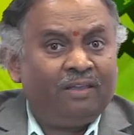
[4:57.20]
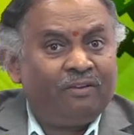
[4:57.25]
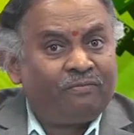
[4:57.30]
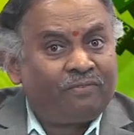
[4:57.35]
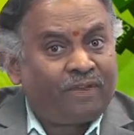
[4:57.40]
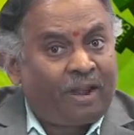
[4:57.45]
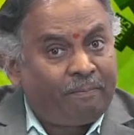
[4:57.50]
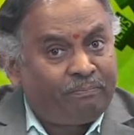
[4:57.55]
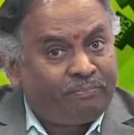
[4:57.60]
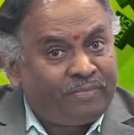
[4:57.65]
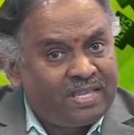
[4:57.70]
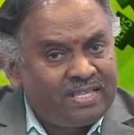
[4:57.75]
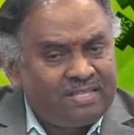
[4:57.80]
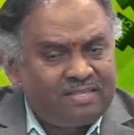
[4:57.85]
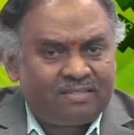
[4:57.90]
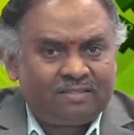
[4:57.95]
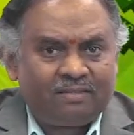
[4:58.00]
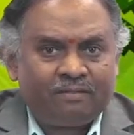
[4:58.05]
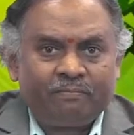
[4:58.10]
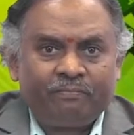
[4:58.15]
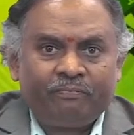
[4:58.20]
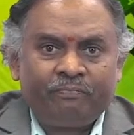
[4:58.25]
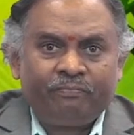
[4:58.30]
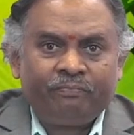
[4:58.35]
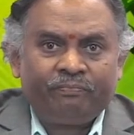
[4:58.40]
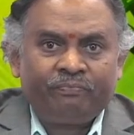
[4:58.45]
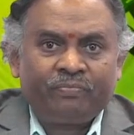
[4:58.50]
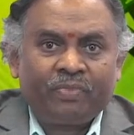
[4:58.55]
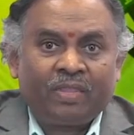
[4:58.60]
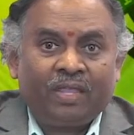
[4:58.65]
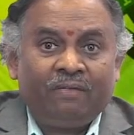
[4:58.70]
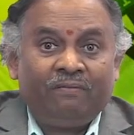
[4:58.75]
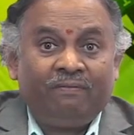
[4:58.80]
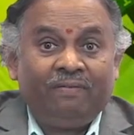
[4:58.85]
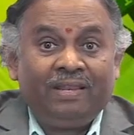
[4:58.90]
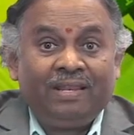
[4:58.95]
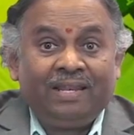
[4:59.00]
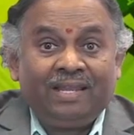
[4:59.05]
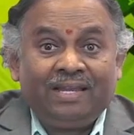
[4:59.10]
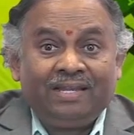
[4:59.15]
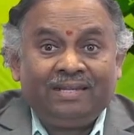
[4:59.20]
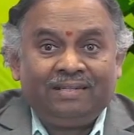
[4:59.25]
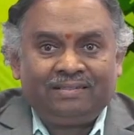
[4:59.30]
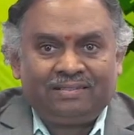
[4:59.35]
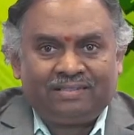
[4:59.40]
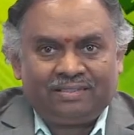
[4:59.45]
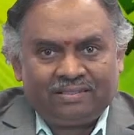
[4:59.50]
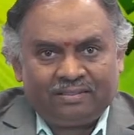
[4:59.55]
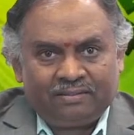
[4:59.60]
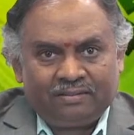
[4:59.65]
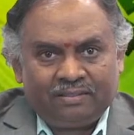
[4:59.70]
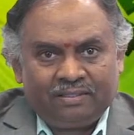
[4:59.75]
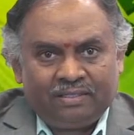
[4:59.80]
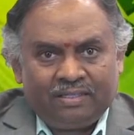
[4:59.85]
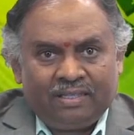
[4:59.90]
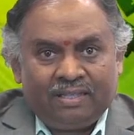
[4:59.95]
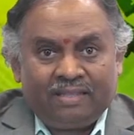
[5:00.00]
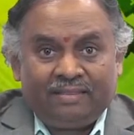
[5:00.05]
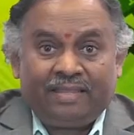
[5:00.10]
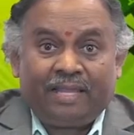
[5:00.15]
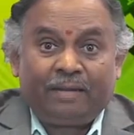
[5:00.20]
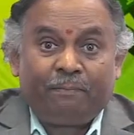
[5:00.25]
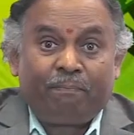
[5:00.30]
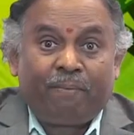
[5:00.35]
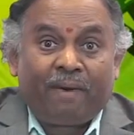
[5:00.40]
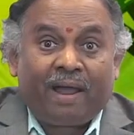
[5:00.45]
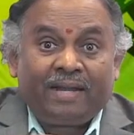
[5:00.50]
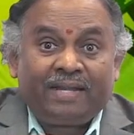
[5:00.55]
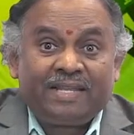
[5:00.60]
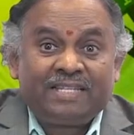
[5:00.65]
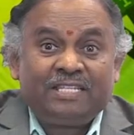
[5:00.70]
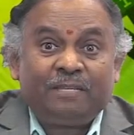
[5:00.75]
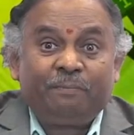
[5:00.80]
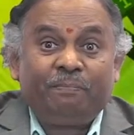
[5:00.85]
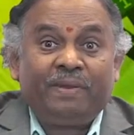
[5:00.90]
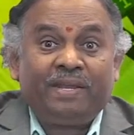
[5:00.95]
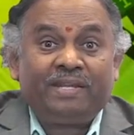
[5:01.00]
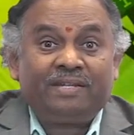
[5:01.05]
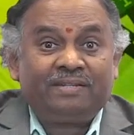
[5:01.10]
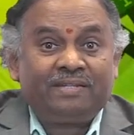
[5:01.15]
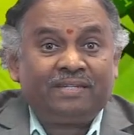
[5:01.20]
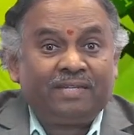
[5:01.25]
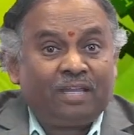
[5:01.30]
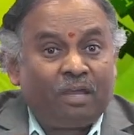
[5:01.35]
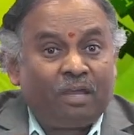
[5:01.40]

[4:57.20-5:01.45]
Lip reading: From this, we learned that participatory